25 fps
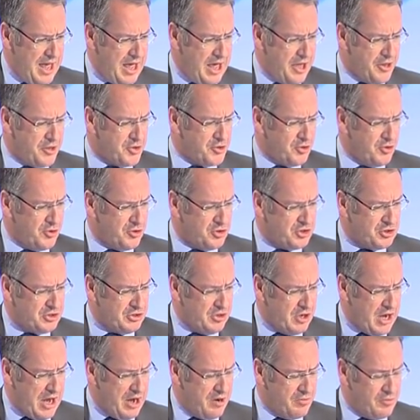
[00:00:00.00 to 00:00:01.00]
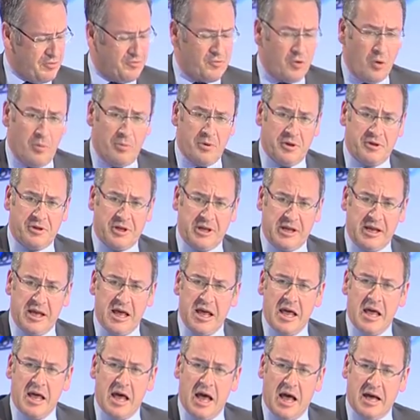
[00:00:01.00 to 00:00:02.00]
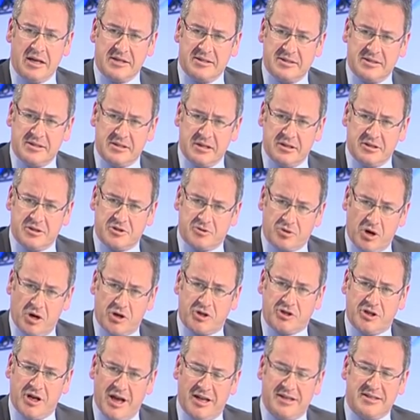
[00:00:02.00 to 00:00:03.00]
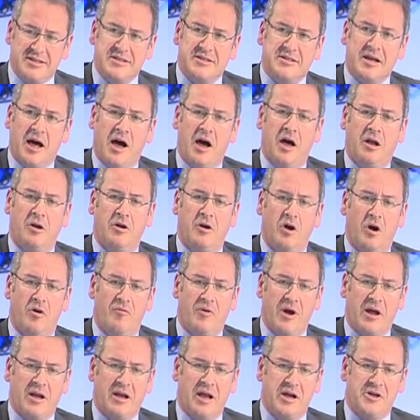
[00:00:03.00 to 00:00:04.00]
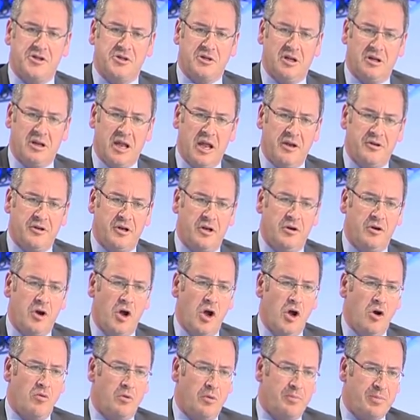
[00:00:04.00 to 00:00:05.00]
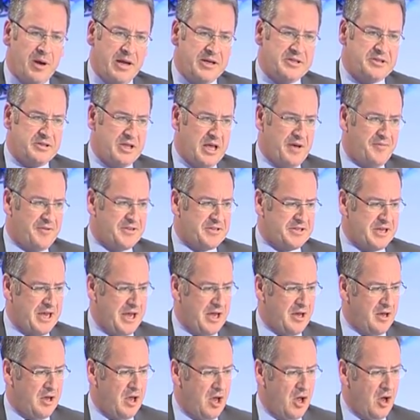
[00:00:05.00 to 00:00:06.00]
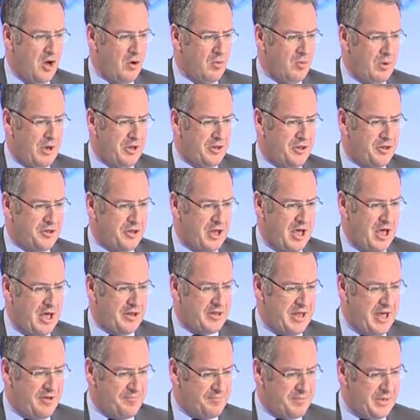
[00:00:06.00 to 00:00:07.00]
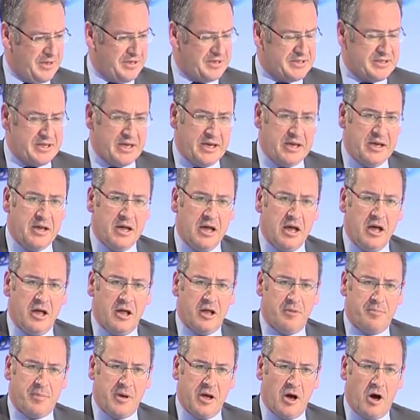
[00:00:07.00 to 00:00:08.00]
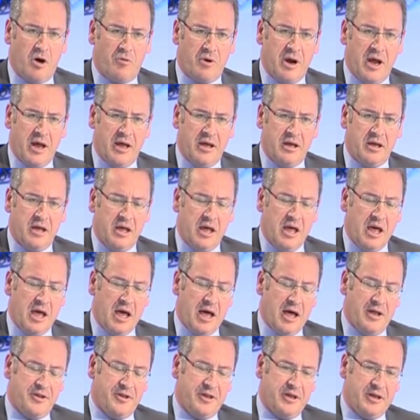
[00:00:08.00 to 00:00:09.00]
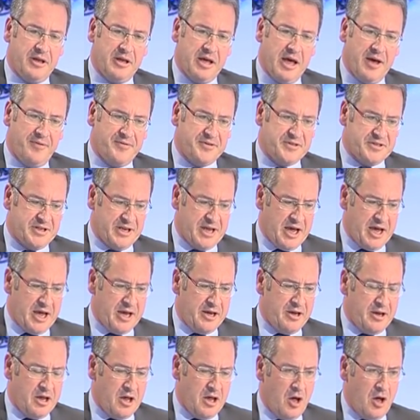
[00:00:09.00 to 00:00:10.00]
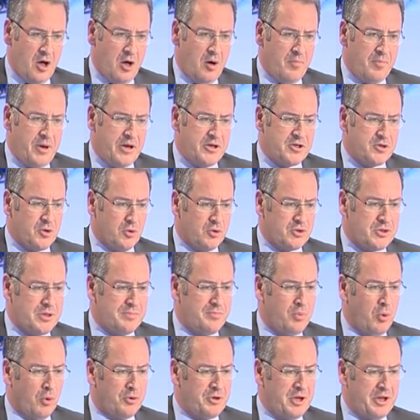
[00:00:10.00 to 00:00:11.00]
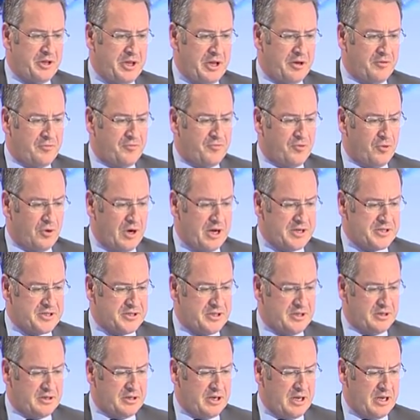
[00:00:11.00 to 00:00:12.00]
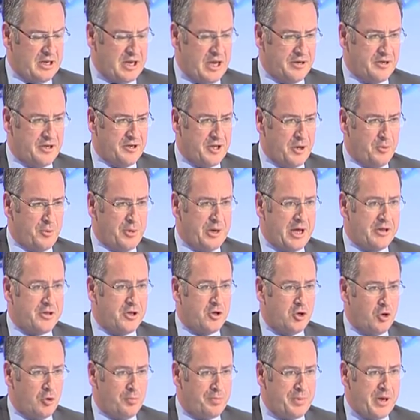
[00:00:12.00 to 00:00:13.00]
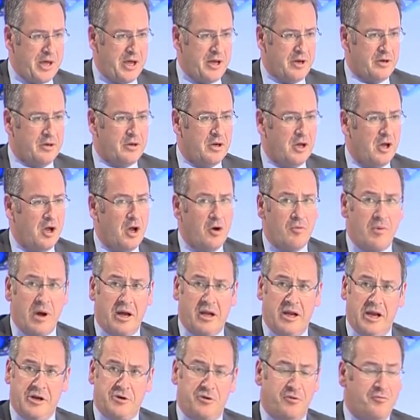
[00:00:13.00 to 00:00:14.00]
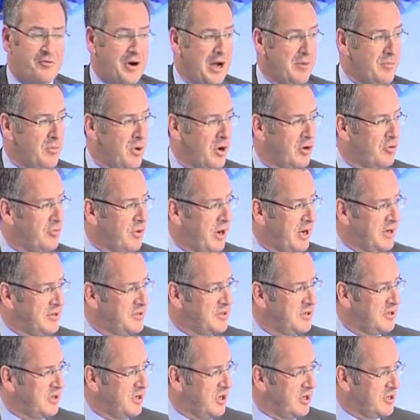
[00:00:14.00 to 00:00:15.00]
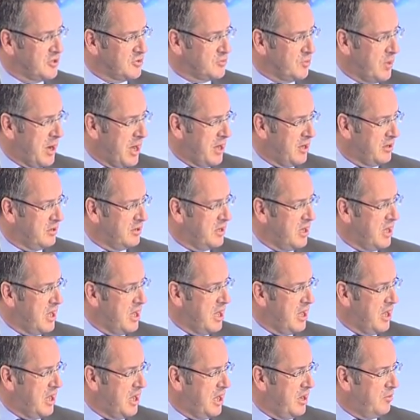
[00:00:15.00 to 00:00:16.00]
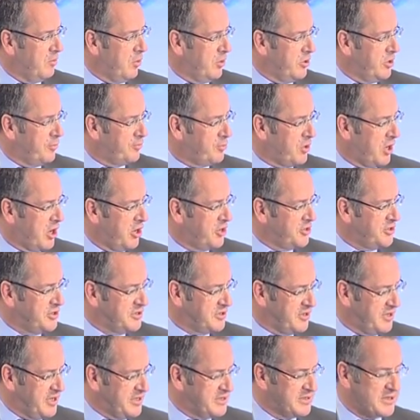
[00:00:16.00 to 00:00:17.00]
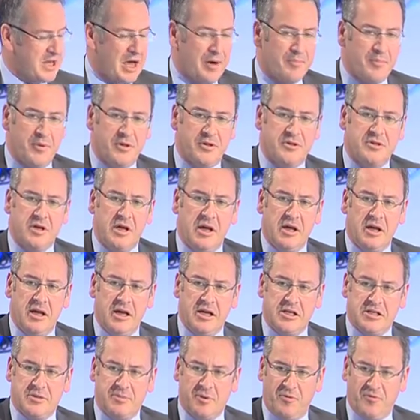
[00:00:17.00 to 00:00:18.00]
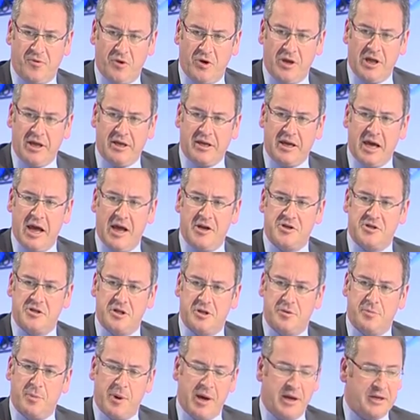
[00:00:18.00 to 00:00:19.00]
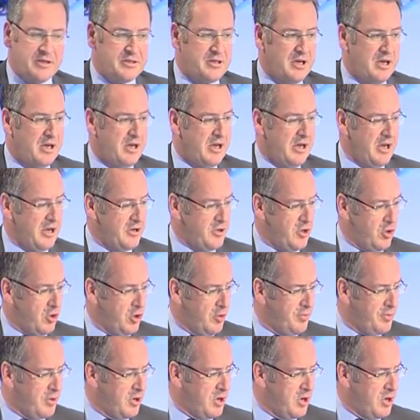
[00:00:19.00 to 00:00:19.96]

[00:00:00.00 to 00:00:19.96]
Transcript: through reform of the structure and style of regulation in London, replacing the FSA with the FPC, the PRA and the FCA. But it's also important, I think, for us in London that we get the European regulatory framework right as well. And one of the priorities of this government is to be fully engaged in the debate in Europe.